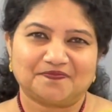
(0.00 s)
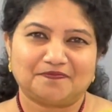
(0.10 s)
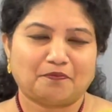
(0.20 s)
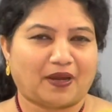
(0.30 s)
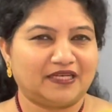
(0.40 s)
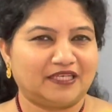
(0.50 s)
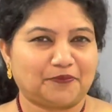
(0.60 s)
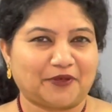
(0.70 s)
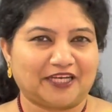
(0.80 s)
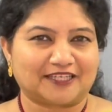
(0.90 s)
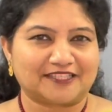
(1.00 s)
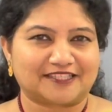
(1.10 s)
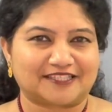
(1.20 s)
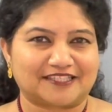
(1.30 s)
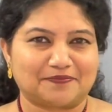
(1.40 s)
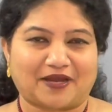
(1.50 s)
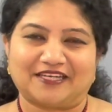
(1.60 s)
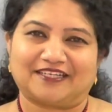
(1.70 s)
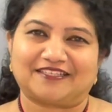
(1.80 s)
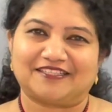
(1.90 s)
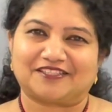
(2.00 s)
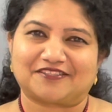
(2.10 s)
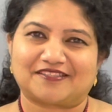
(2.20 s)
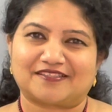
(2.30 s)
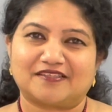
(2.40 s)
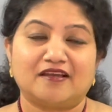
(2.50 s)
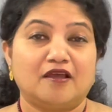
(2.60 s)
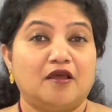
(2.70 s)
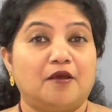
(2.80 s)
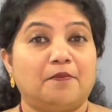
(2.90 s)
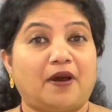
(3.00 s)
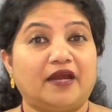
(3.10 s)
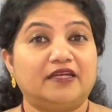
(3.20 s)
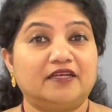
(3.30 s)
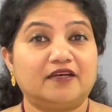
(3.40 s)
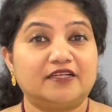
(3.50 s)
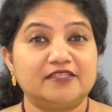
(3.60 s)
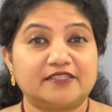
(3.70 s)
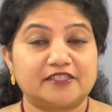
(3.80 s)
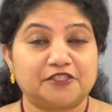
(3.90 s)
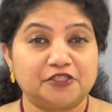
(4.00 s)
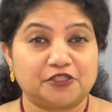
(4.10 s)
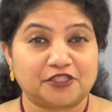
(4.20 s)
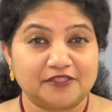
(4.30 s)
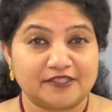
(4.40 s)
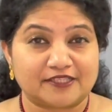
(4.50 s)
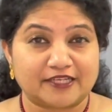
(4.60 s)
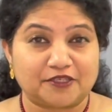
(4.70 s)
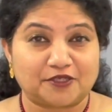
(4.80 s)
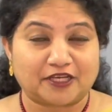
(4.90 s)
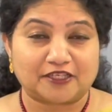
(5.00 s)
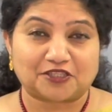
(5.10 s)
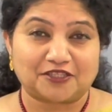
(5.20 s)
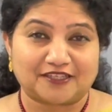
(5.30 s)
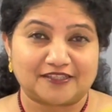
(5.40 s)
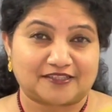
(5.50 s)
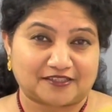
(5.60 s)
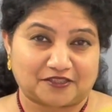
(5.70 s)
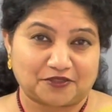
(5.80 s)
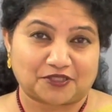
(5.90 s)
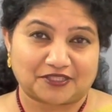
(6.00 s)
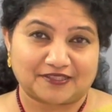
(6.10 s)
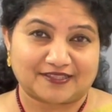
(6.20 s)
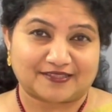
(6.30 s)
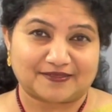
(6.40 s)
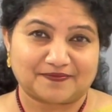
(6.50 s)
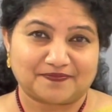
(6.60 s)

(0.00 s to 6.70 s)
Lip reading: My dear parents, my dear teachers, my dear institutions, educational institutions,